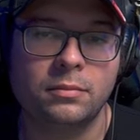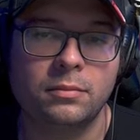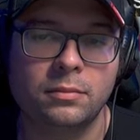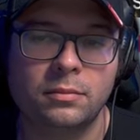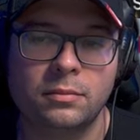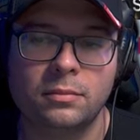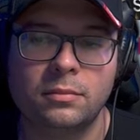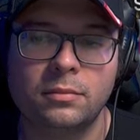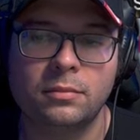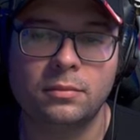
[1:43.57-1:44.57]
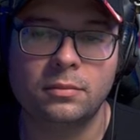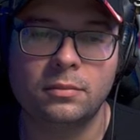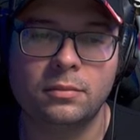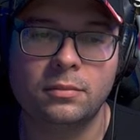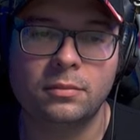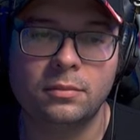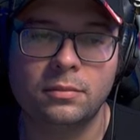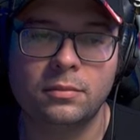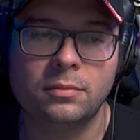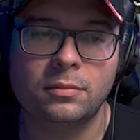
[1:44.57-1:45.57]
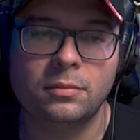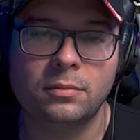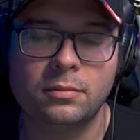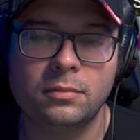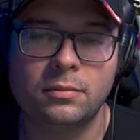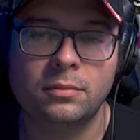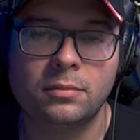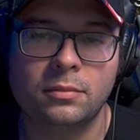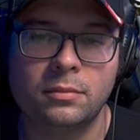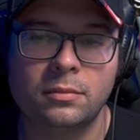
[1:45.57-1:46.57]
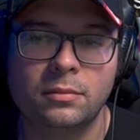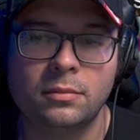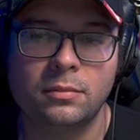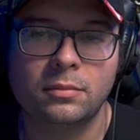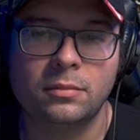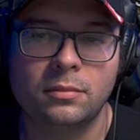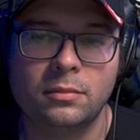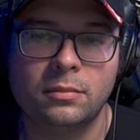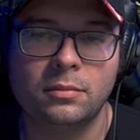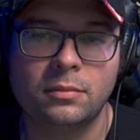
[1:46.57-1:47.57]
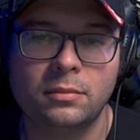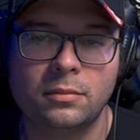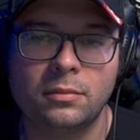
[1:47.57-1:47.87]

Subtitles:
The person shown says nothing.